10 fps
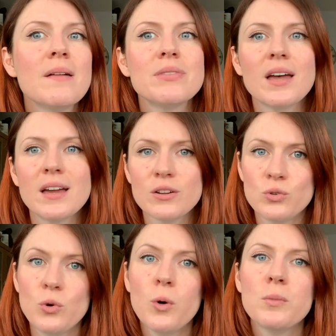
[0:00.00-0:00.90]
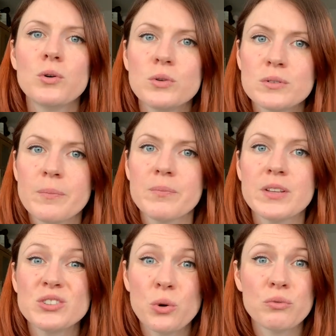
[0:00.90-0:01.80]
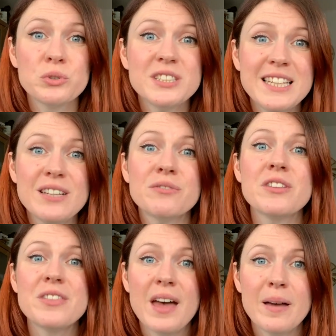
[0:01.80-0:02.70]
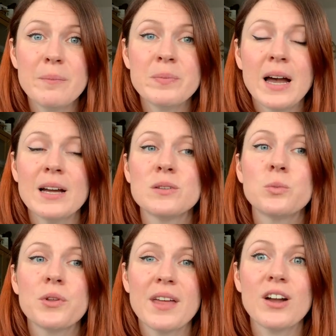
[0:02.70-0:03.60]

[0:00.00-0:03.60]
their normal sort of routine for them and what they're